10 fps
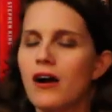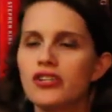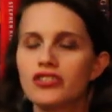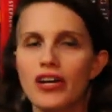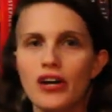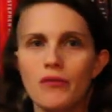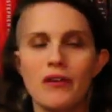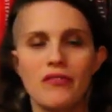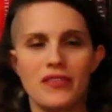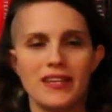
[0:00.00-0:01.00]
So
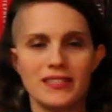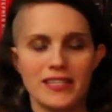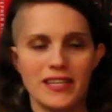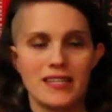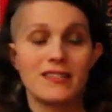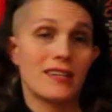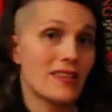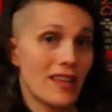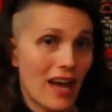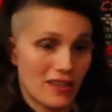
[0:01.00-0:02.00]
this is an
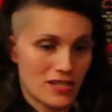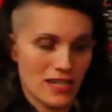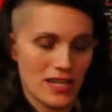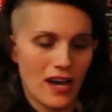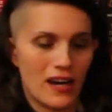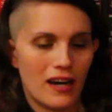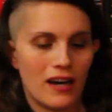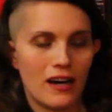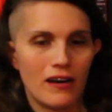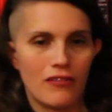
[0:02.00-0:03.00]
anthology
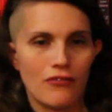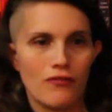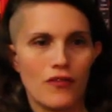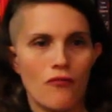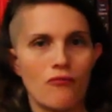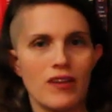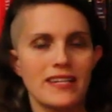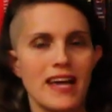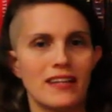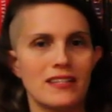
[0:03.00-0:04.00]
of
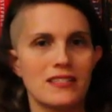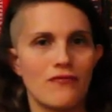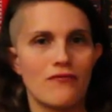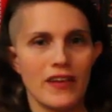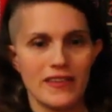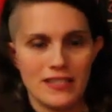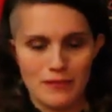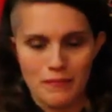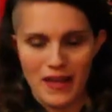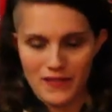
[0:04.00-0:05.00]
retellings of
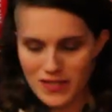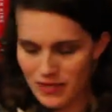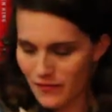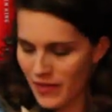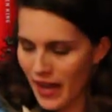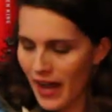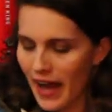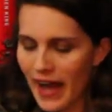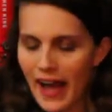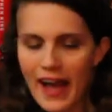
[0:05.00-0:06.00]
various myths.
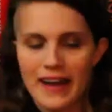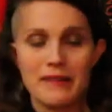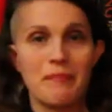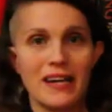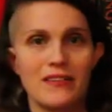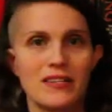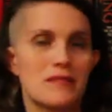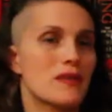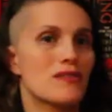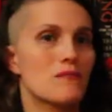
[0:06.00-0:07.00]
And many of
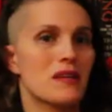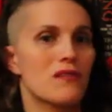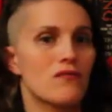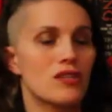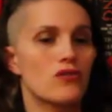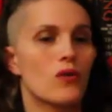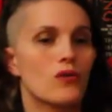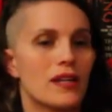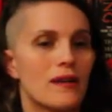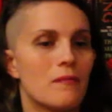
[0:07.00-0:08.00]
these myths are being
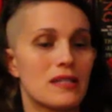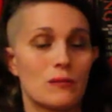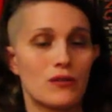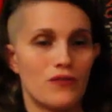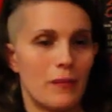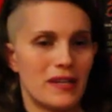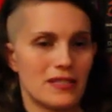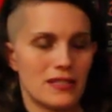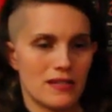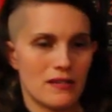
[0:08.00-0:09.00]
retold in a much more
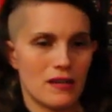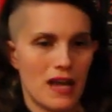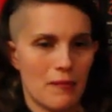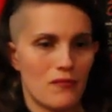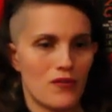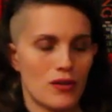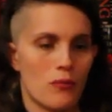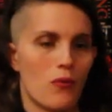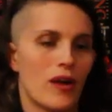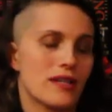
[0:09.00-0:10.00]
feminist type
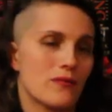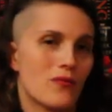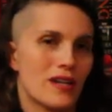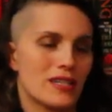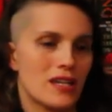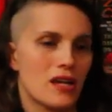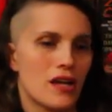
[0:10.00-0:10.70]
viewpoint in which